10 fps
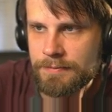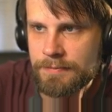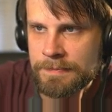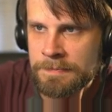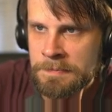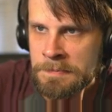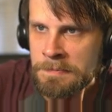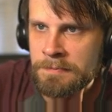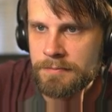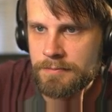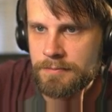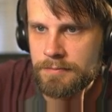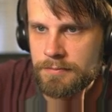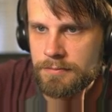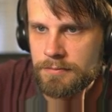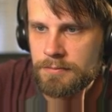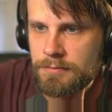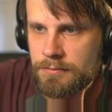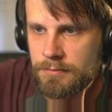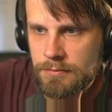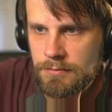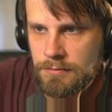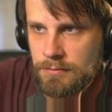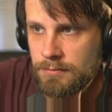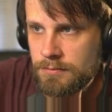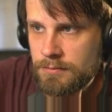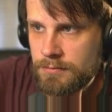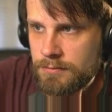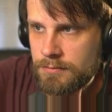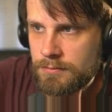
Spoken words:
(no one is talking)